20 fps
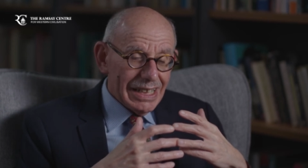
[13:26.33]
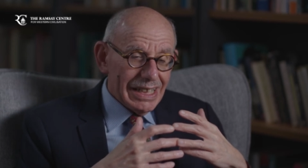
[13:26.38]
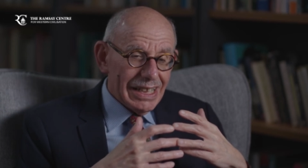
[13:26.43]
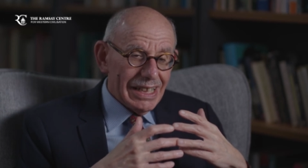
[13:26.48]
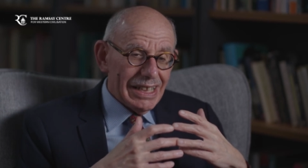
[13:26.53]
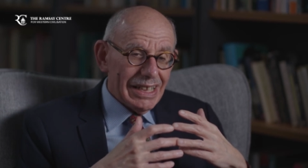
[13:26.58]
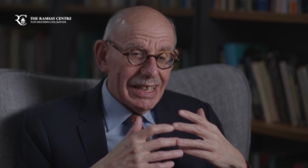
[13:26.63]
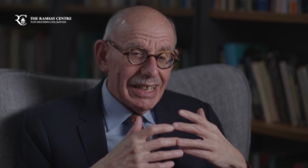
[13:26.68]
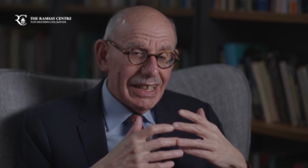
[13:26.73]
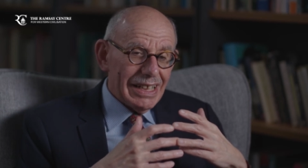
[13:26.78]

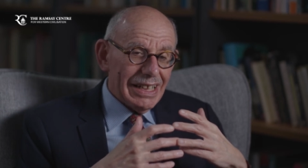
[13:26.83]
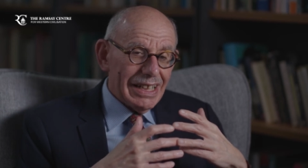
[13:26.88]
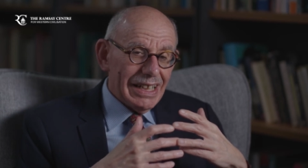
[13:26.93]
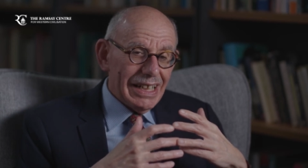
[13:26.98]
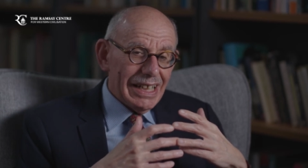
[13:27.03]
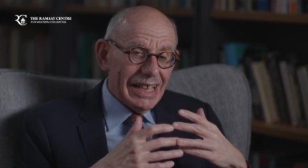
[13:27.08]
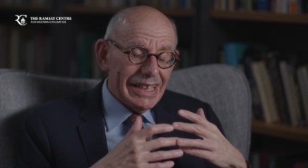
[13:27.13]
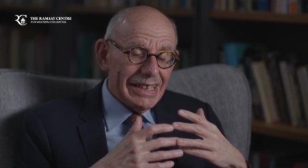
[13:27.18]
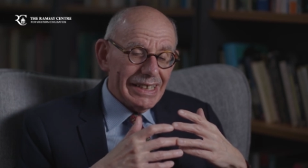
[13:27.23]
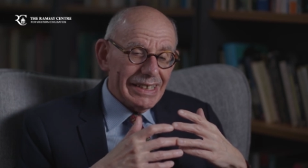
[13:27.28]

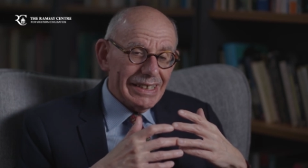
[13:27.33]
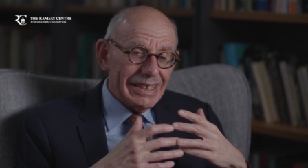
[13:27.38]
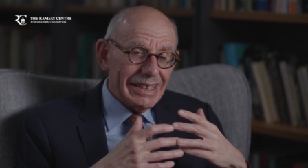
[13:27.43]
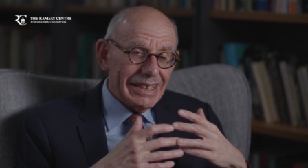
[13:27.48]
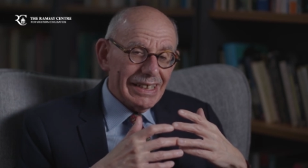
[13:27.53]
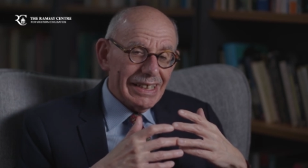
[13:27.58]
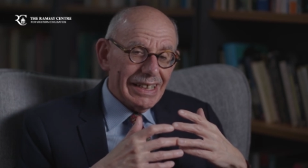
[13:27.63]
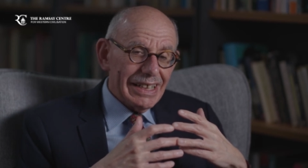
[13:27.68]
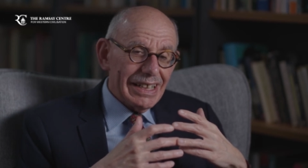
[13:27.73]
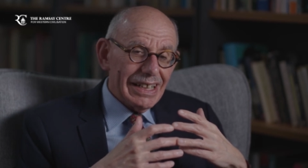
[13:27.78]
And
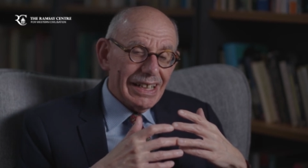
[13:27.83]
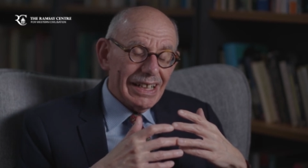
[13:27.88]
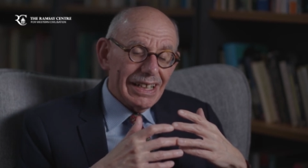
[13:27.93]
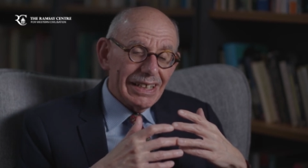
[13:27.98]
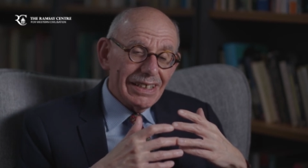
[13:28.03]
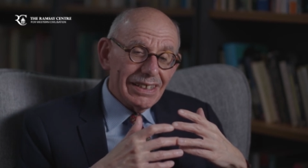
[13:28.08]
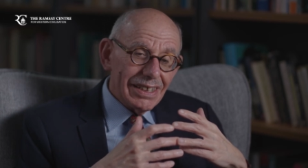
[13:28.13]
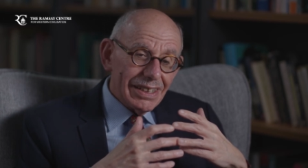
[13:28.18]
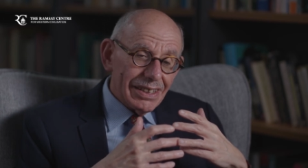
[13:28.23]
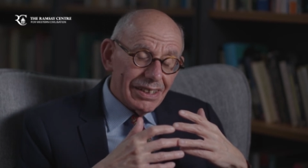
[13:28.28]

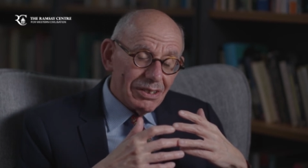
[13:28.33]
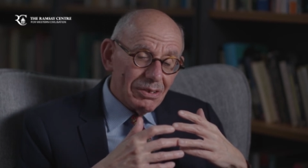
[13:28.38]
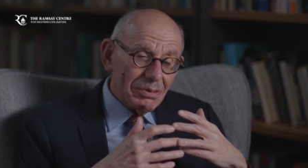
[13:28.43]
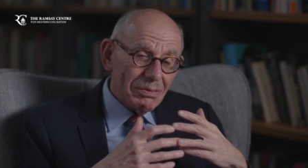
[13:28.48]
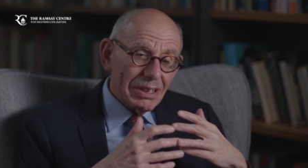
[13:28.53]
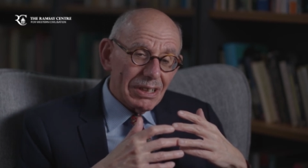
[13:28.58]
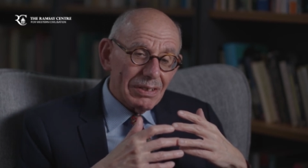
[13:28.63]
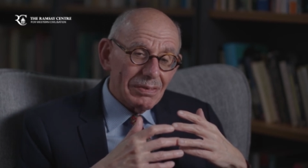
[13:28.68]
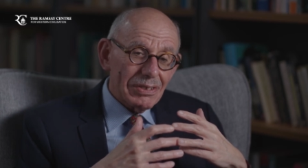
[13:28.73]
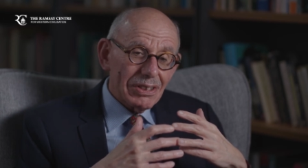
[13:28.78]
I
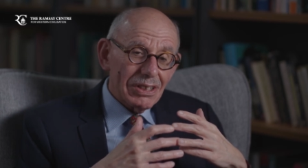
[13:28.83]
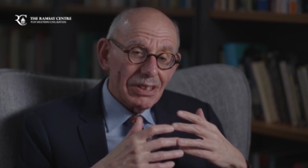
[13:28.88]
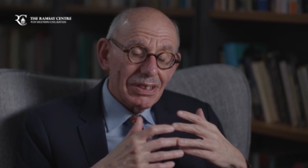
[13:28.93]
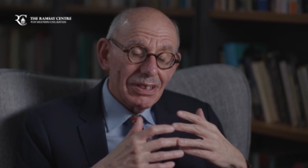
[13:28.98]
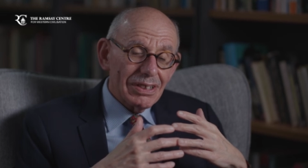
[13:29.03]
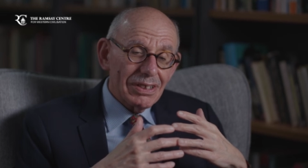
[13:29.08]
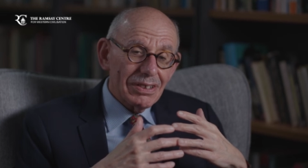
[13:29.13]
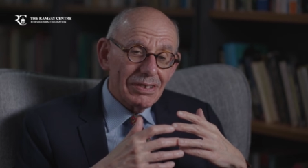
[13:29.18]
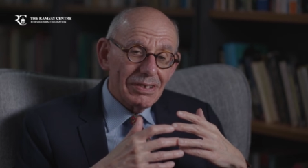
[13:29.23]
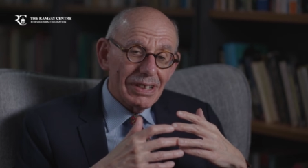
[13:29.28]
think one of
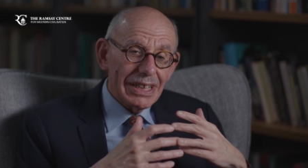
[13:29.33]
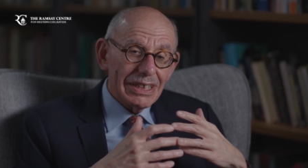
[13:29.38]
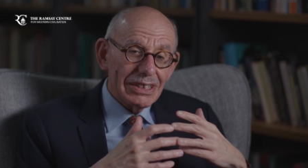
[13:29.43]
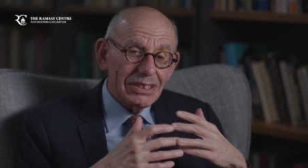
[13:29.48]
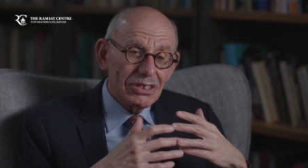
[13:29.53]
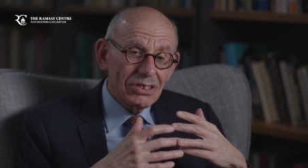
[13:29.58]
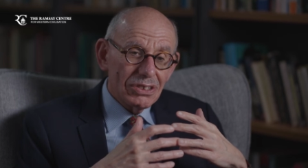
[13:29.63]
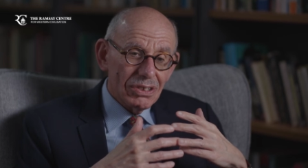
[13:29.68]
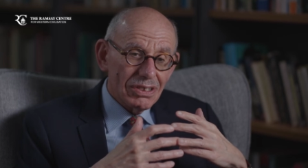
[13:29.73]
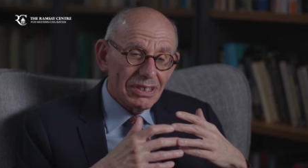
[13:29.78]
the
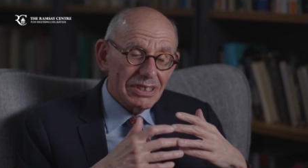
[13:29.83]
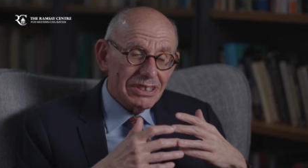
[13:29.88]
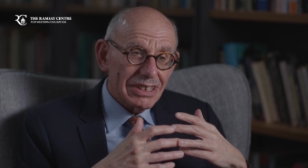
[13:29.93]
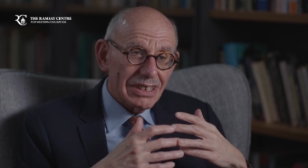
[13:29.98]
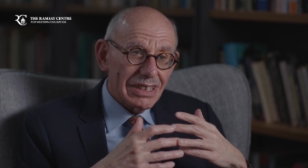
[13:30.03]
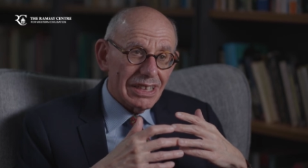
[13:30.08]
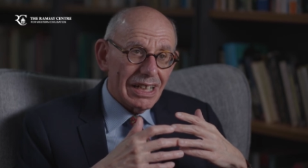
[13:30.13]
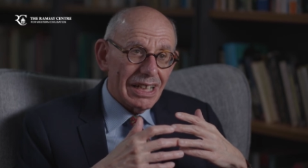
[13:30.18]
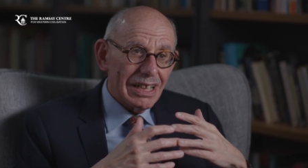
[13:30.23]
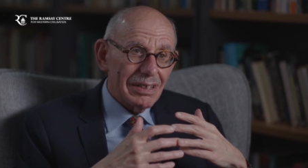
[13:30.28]
great joys
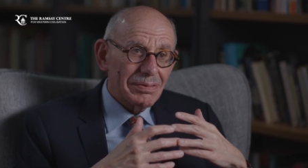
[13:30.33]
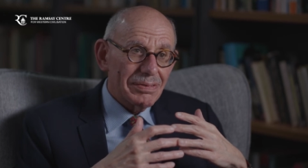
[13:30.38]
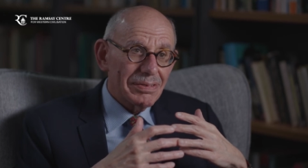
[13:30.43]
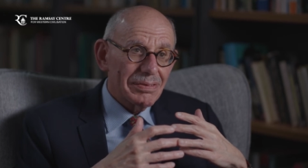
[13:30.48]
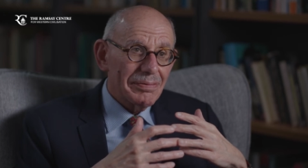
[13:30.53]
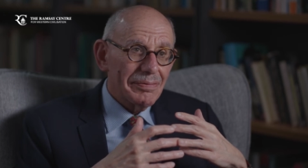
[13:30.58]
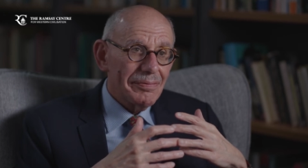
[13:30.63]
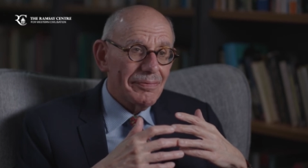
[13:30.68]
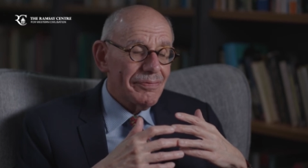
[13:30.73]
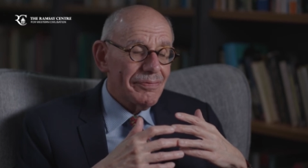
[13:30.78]
in life